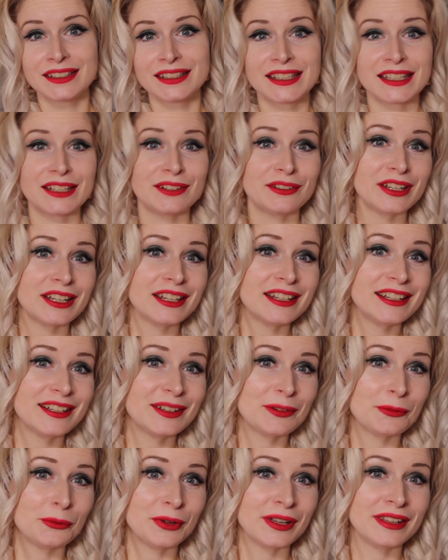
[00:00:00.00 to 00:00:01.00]
series
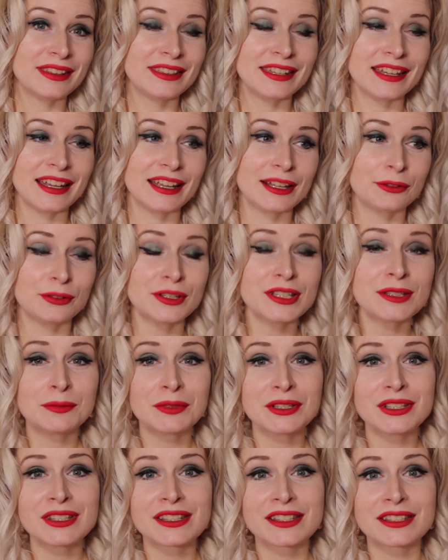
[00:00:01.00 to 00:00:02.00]
with the Christmas